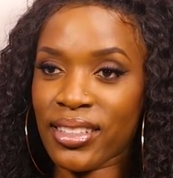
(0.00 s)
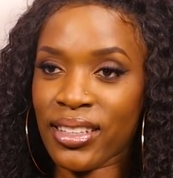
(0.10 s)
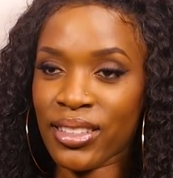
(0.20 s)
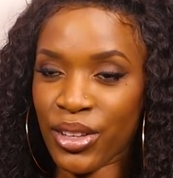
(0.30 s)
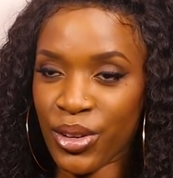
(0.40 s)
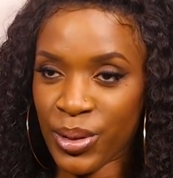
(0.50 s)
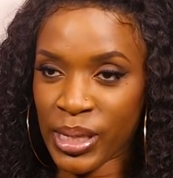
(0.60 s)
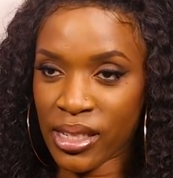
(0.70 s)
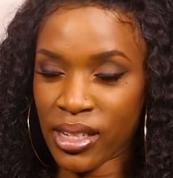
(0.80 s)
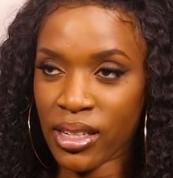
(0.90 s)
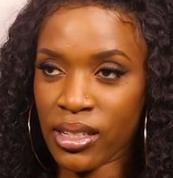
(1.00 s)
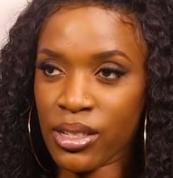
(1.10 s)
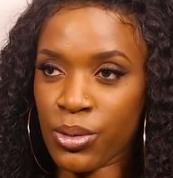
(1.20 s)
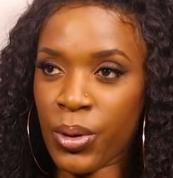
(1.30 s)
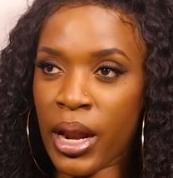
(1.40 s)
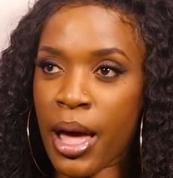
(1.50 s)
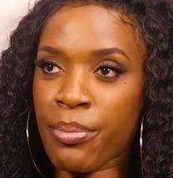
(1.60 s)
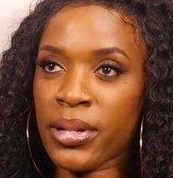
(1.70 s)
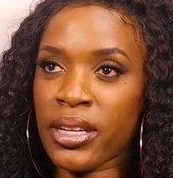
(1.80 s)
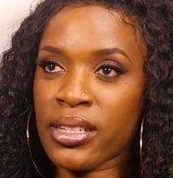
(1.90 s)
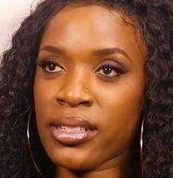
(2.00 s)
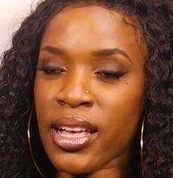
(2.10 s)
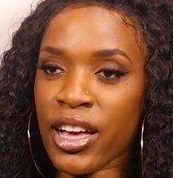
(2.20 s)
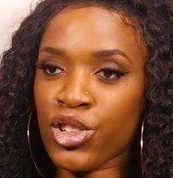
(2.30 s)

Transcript: It's a coincidence. What happened is I